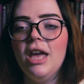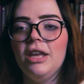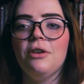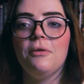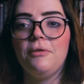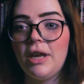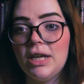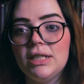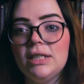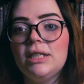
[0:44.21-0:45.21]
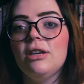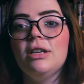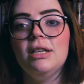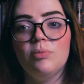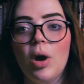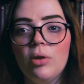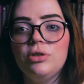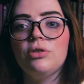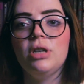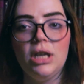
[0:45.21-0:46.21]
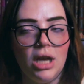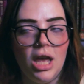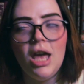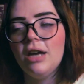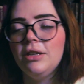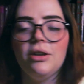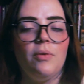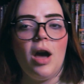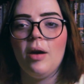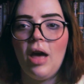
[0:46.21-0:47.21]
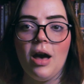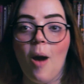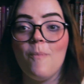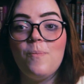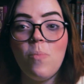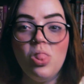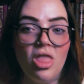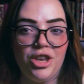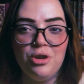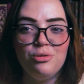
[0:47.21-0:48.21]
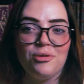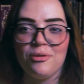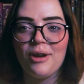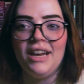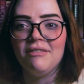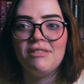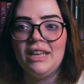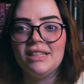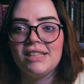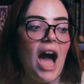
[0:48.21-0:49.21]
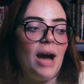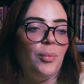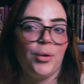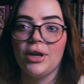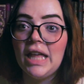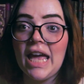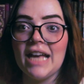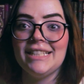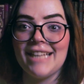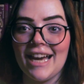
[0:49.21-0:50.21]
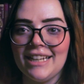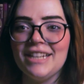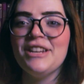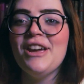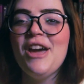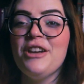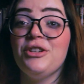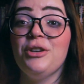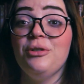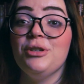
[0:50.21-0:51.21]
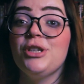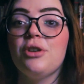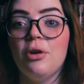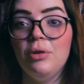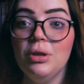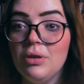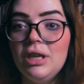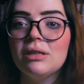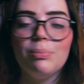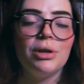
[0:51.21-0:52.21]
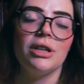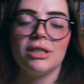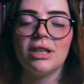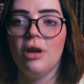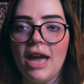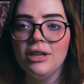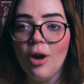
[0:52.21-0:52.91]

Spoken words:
a fantasy series, poetry, a huge array of things. I'm really excited to show you these books and